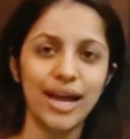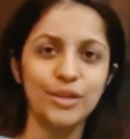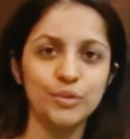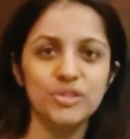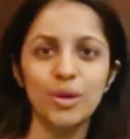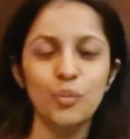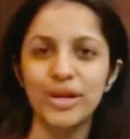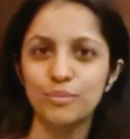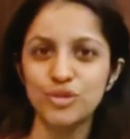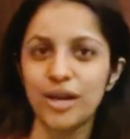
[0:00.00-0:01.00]
I use them
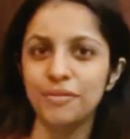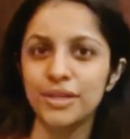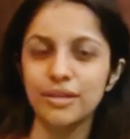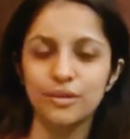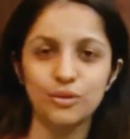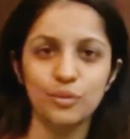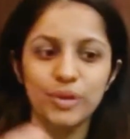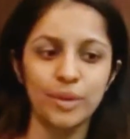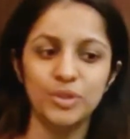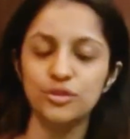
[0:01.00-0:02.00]
when I'm traveling,
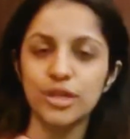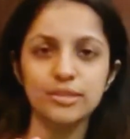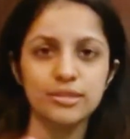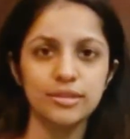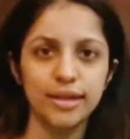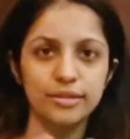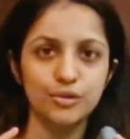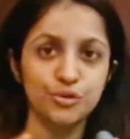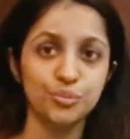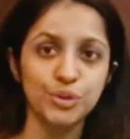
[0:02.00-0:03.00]
when I'm in transit. I
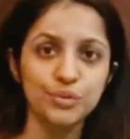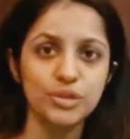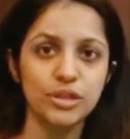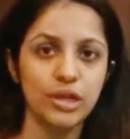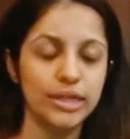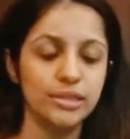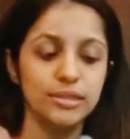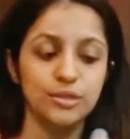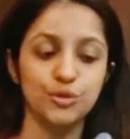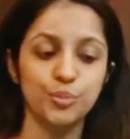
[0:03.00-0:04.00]
listen to music, I
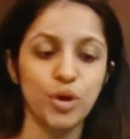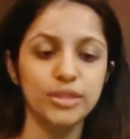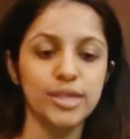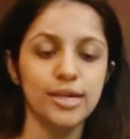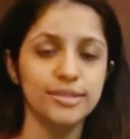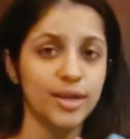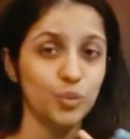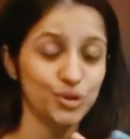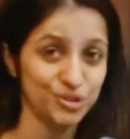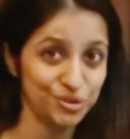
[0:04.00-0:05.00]
listen to podcasts,
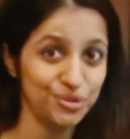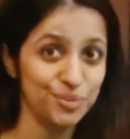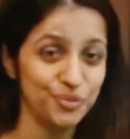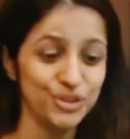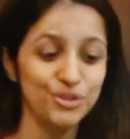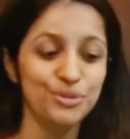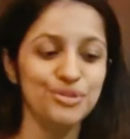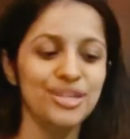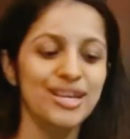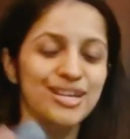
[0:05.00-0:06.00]
I watch YouTube
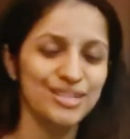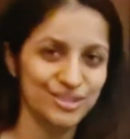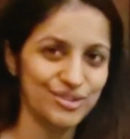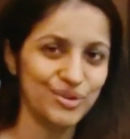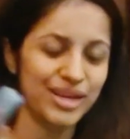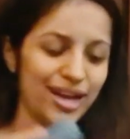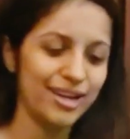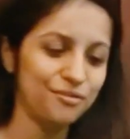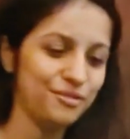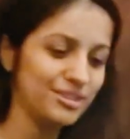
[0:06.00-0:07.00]
videos. So
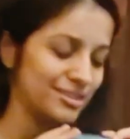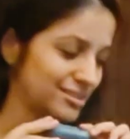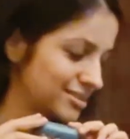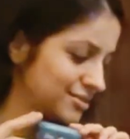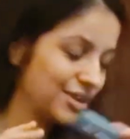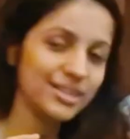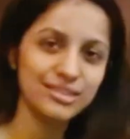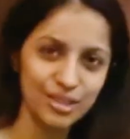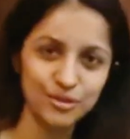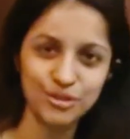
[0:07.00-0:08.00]
I feel this is very
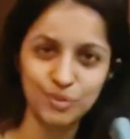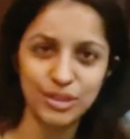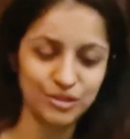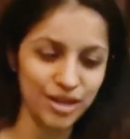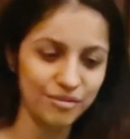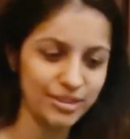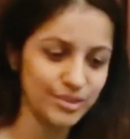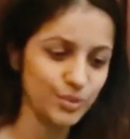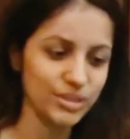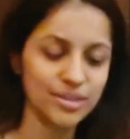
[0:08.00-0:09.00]
essential while traveling
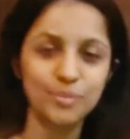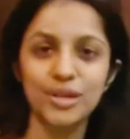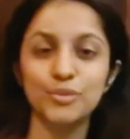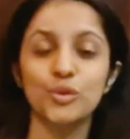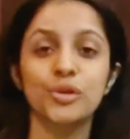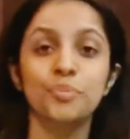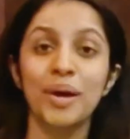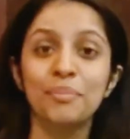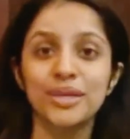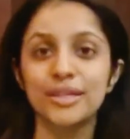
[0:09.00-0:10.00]
as well. Sometimes you're in
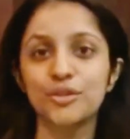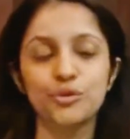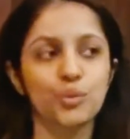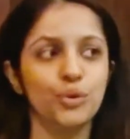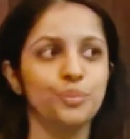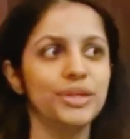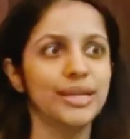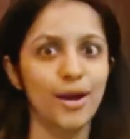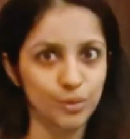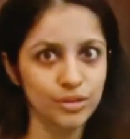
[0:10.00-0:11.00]
public and you don't want to be
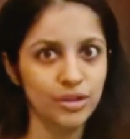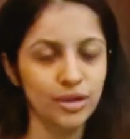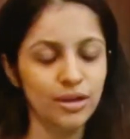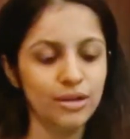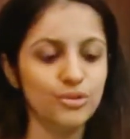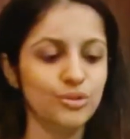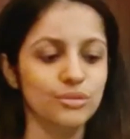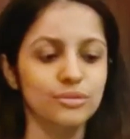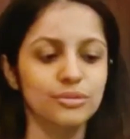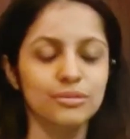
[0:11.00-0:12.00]
loud, so
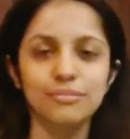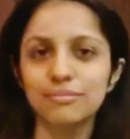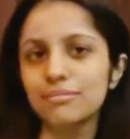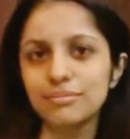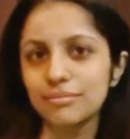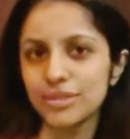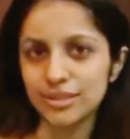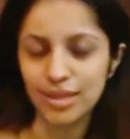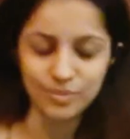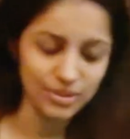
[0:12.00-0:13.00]

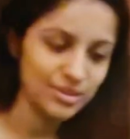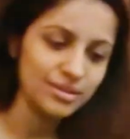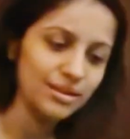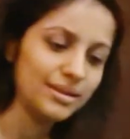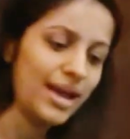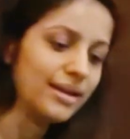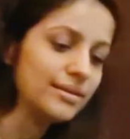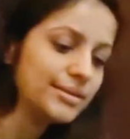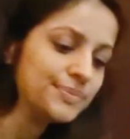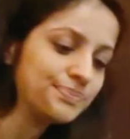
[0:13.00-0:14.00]
this comes in
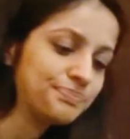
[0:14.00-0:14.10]
handy.